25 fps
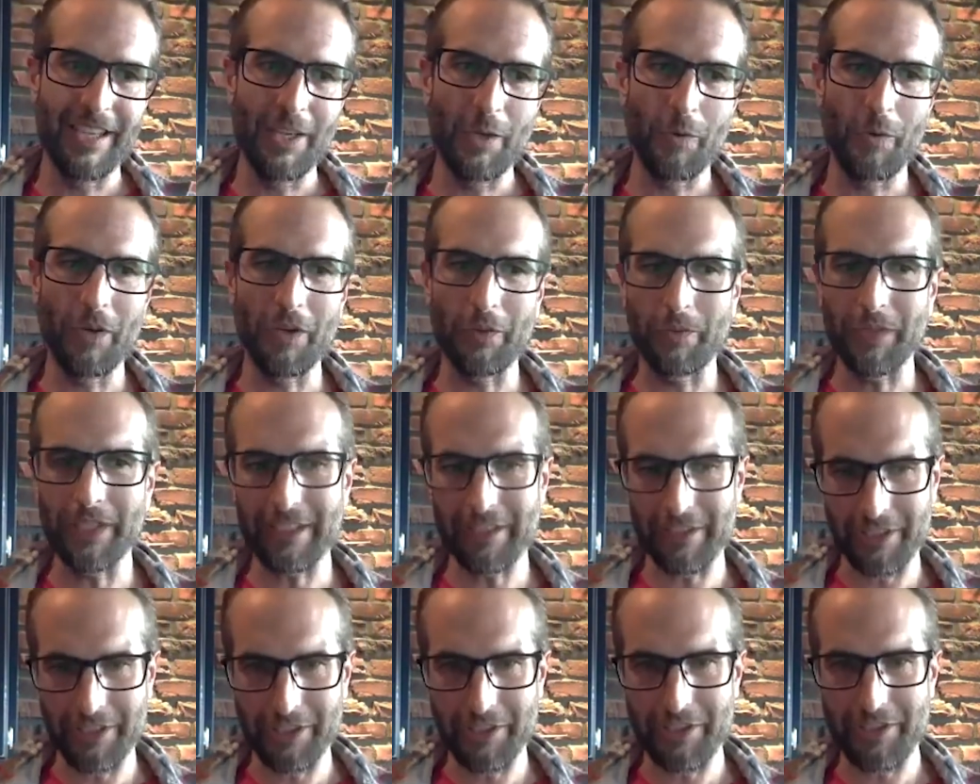what
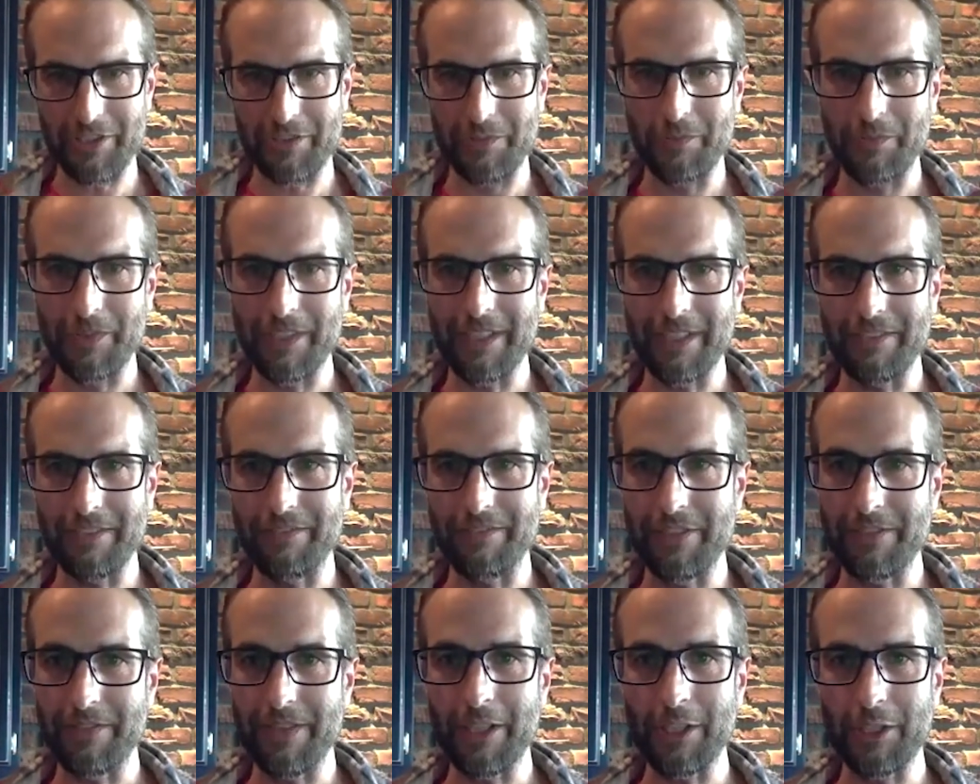research we've
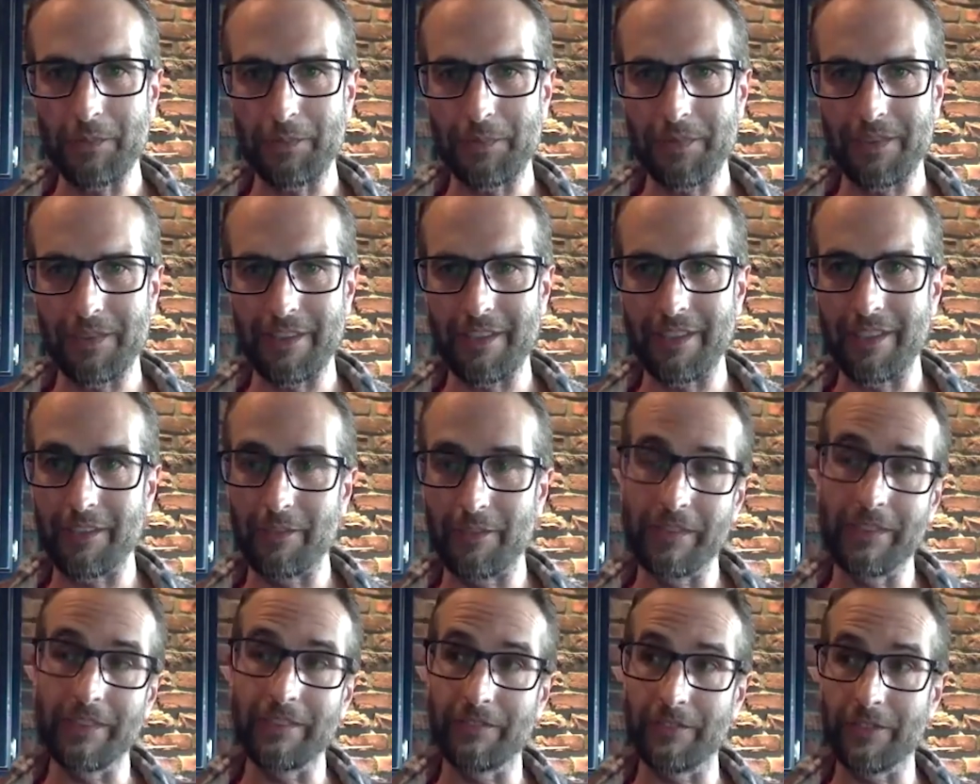developed or we,